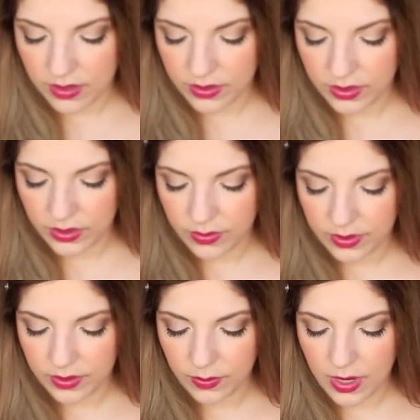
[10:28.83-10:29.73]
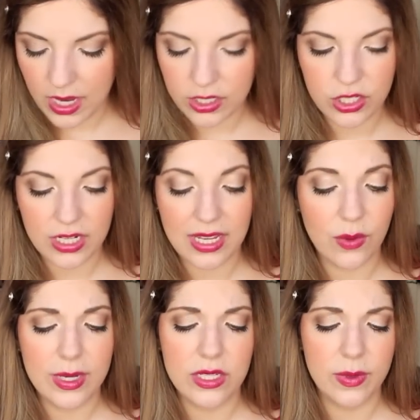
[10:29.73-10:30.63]
Let's do a swatch.
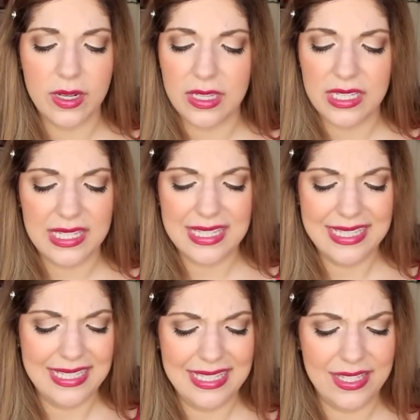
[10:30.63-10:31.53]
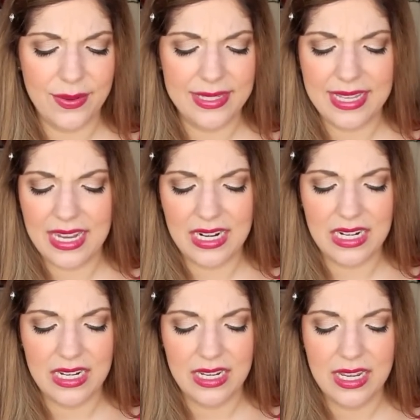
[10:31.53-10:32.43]
Can't wait to wear this. So excited.
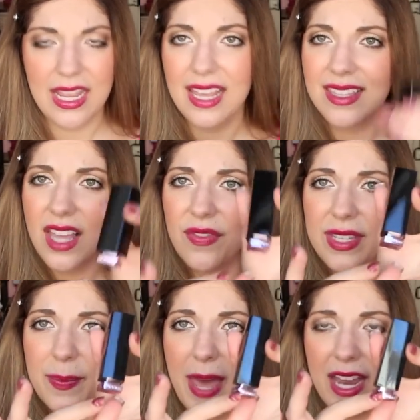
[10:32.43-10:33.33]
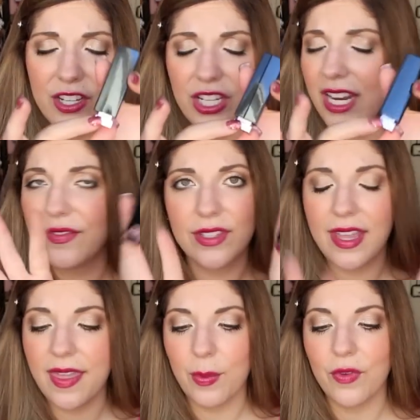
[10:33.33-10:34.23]
Love this packaging. I've
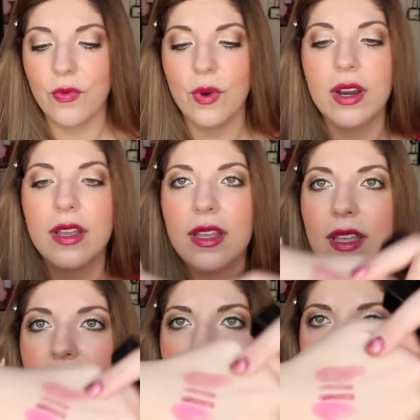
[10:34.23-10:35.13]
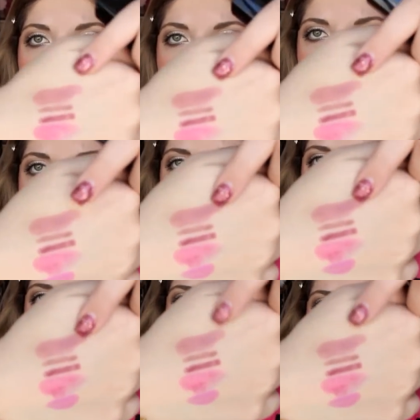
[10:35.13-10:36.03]
said that before. And this is it
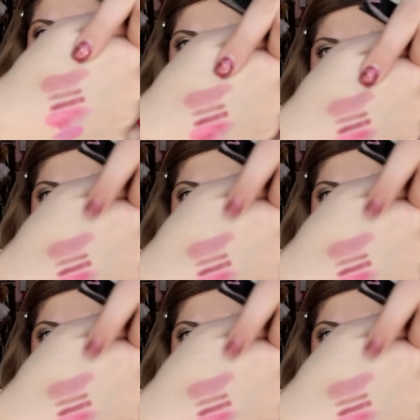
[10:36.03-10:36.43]
right there.